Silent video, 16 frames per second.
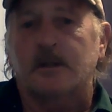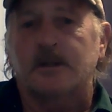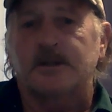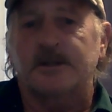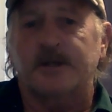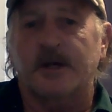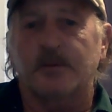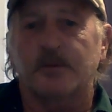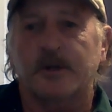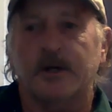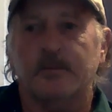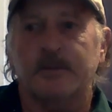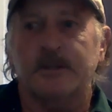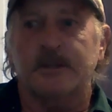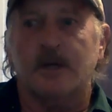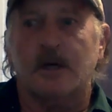Today we're going to
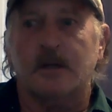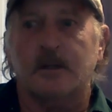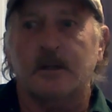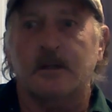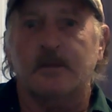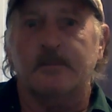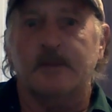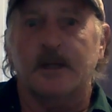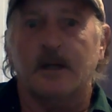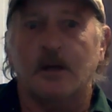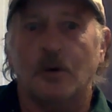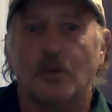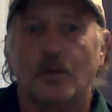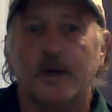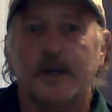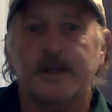be talking about
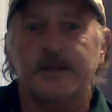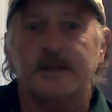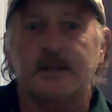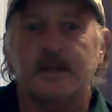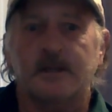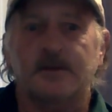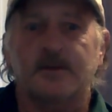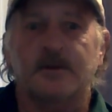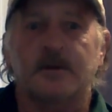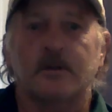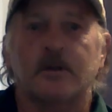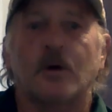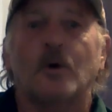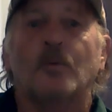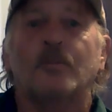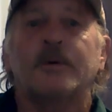when to cut the
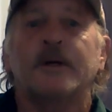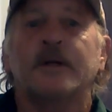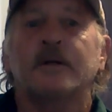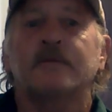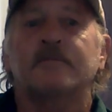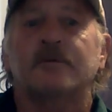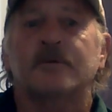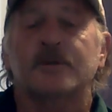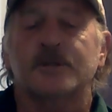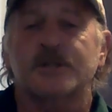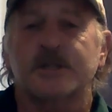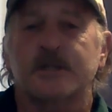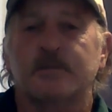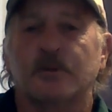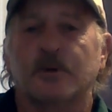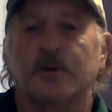opening for the
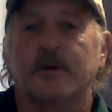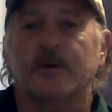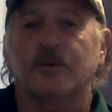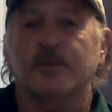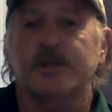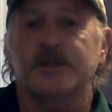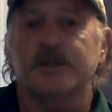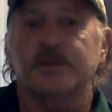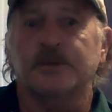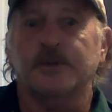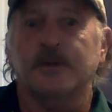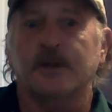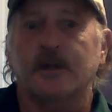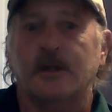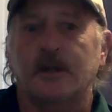skimmer and the return,